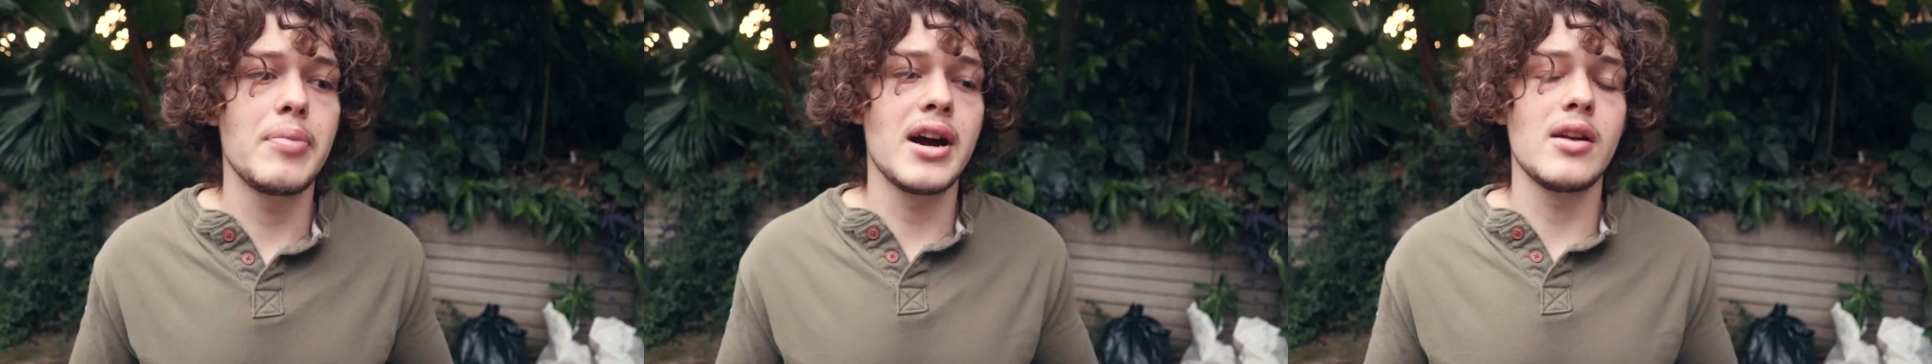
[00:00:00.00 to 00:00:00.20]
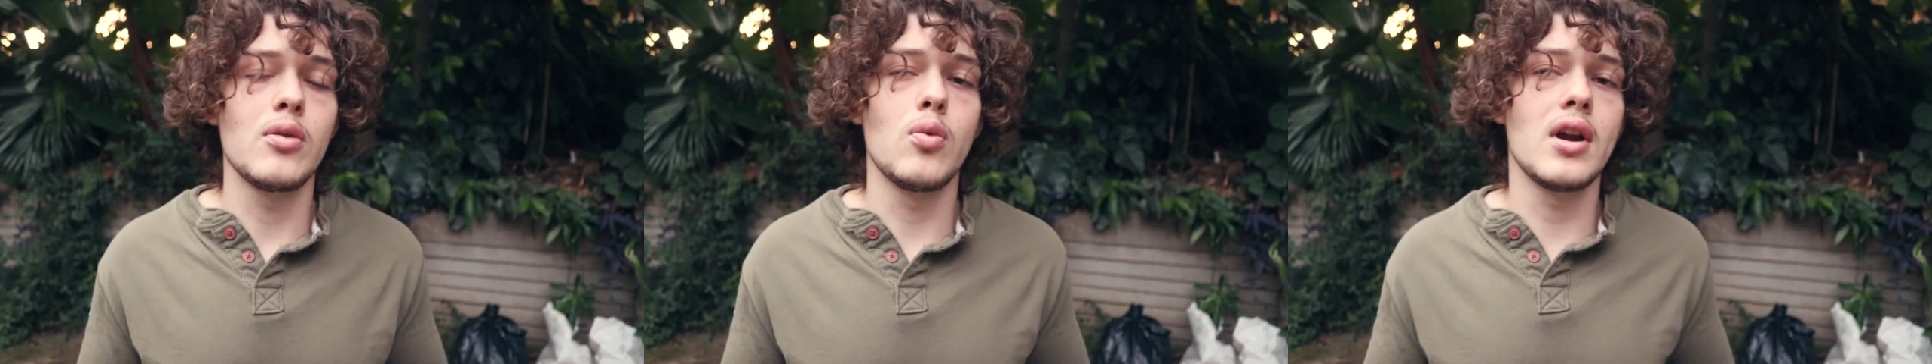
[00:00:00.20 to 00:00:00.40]

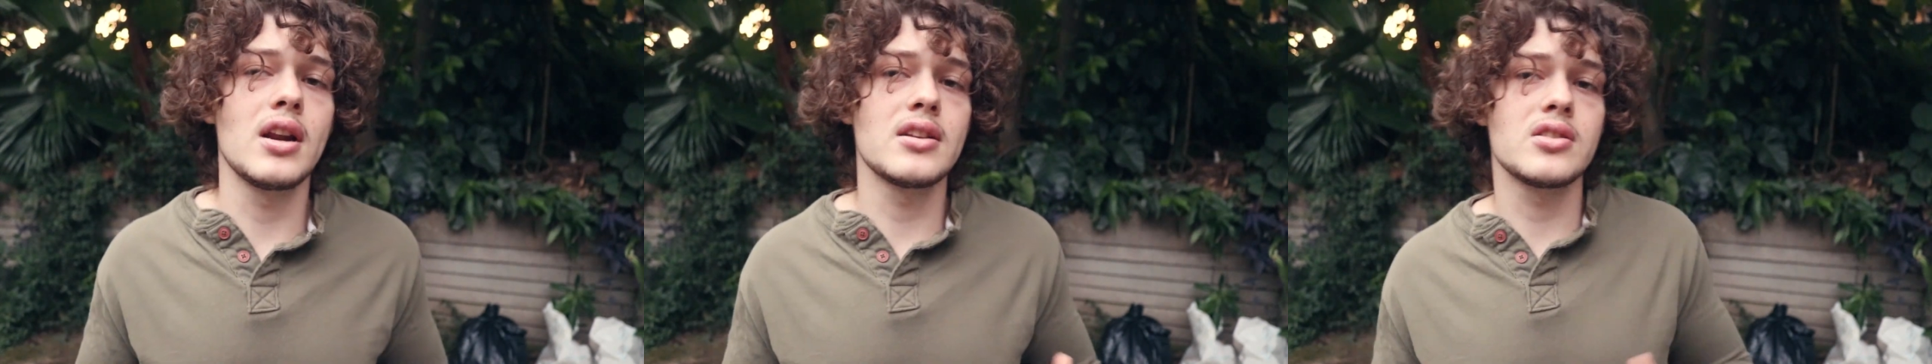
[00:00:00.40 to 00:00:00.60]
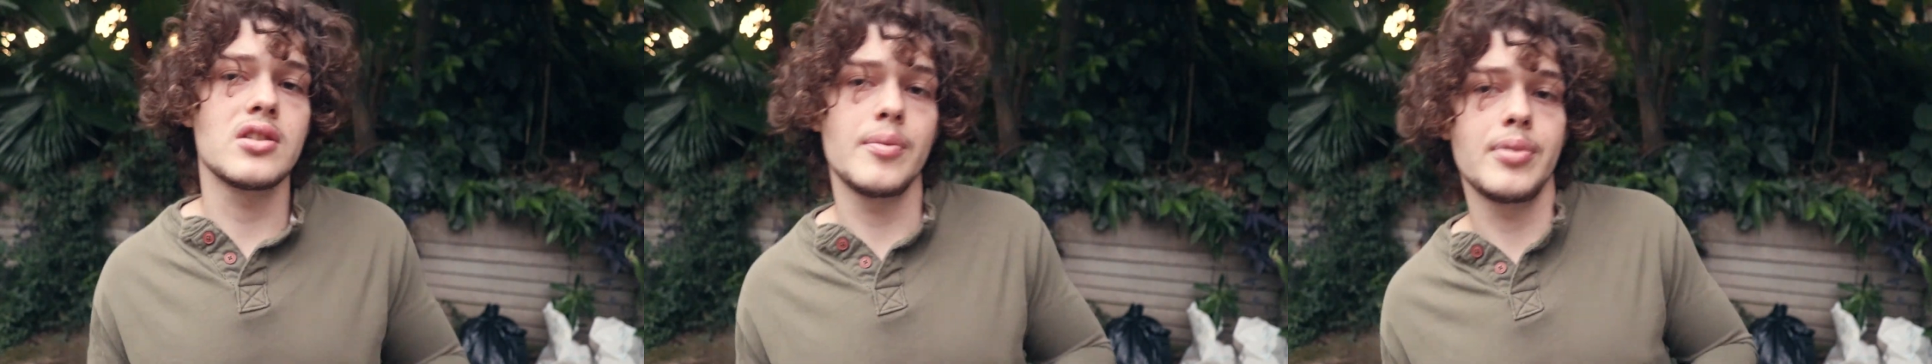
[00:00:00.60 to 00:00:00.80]
But what
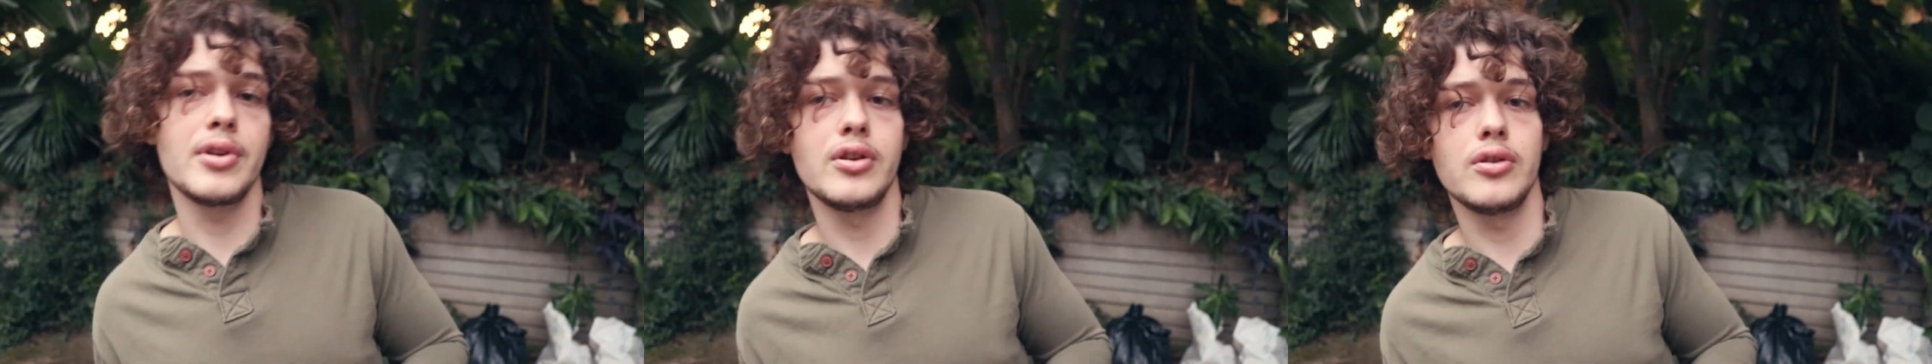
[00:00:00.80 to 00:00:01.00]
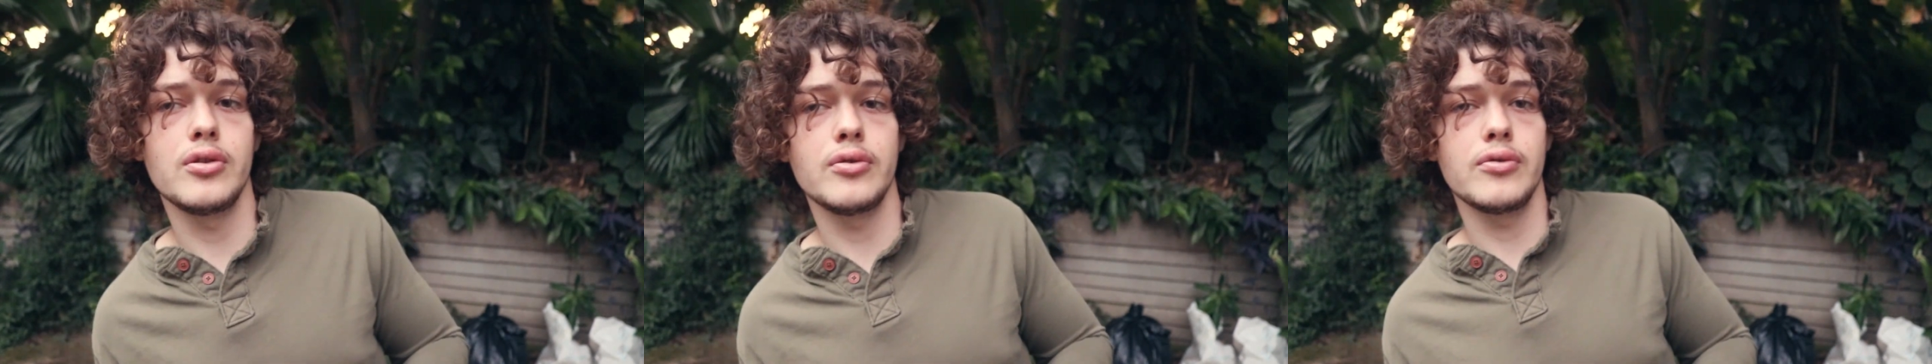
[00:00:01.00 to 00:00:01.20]
is
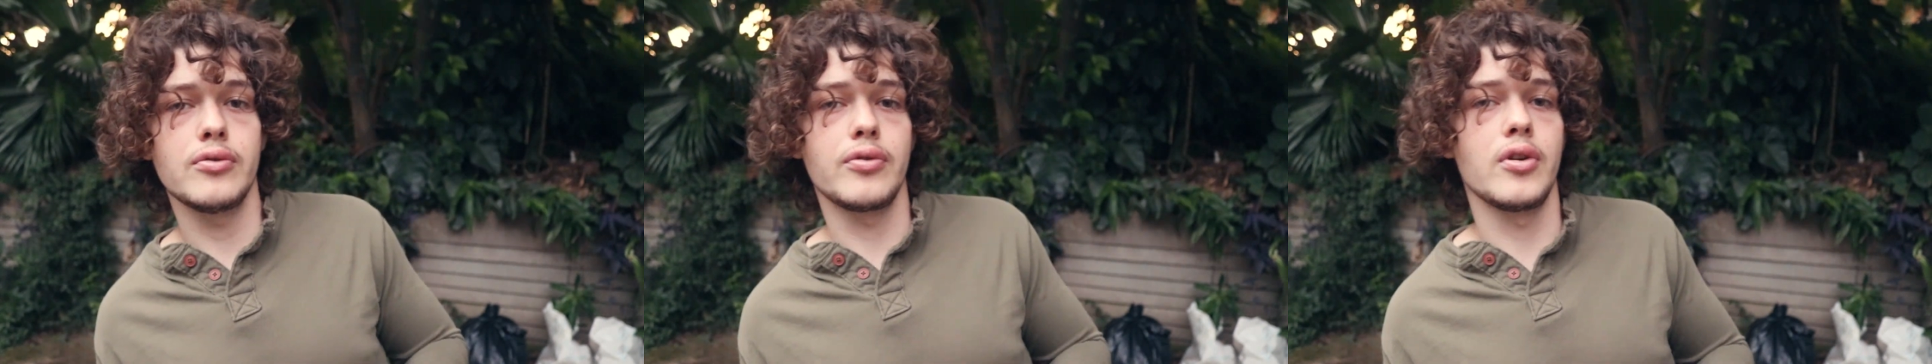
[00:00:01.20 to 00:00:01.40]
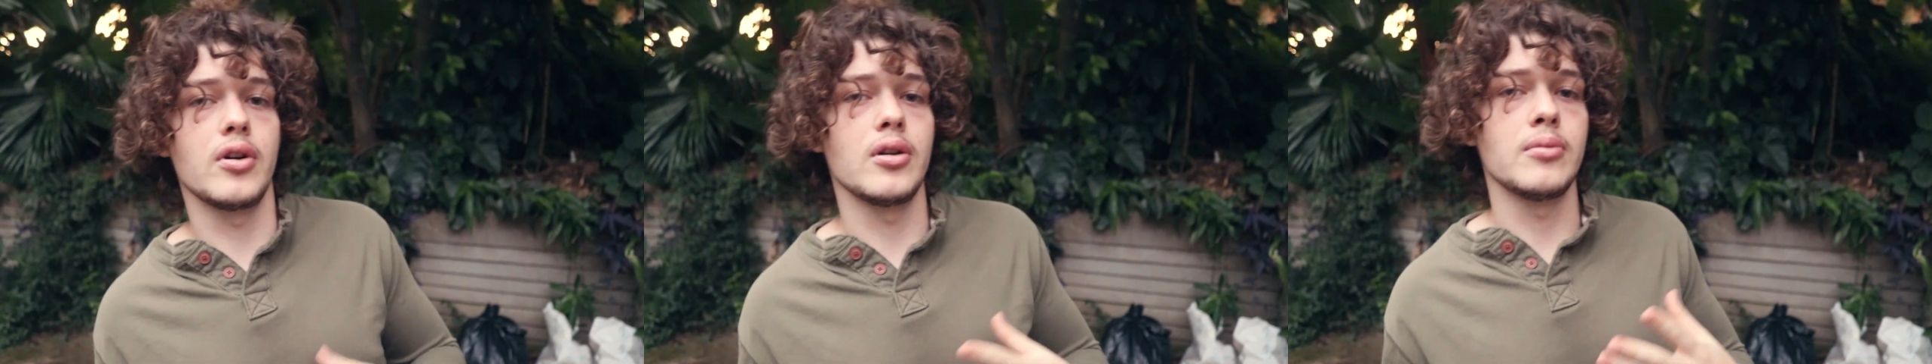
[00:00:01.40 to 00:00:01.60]
stopping you
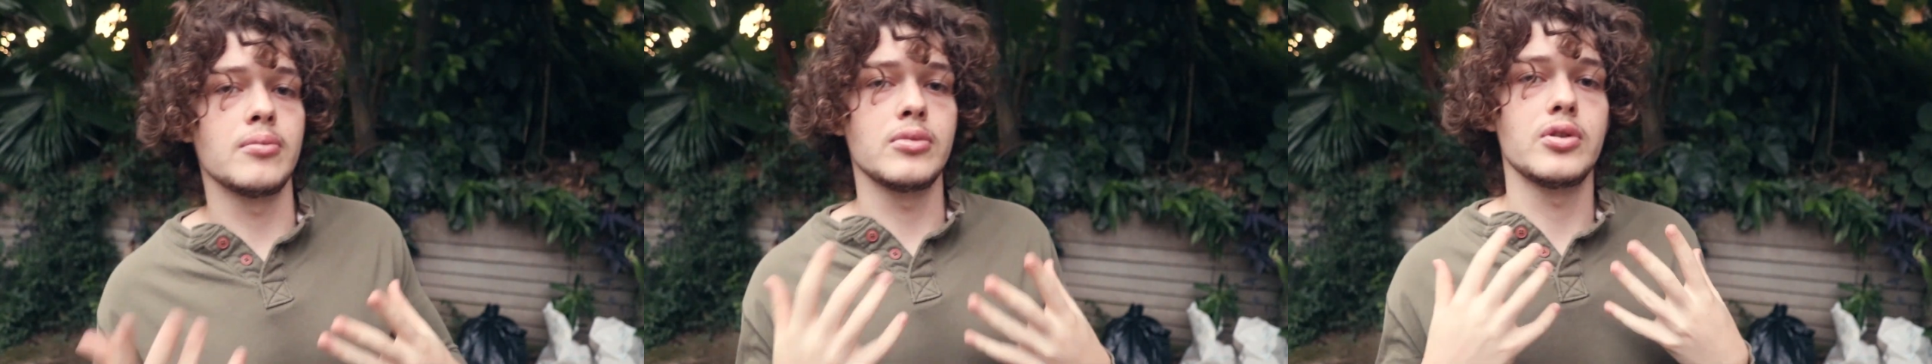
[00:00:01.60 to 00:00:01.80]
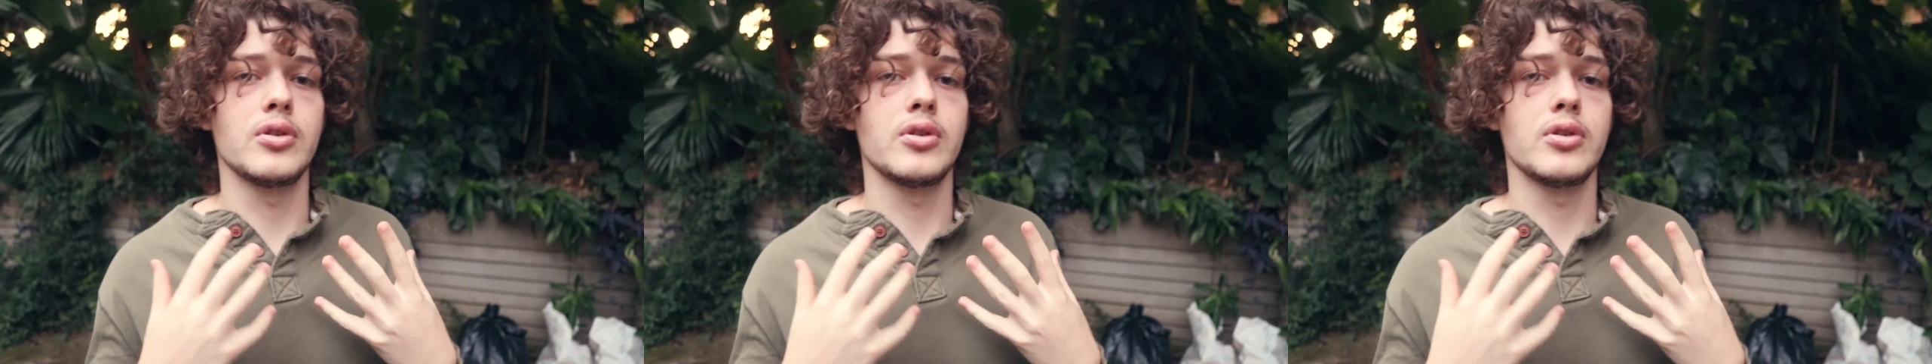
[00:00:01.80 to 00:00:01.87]
from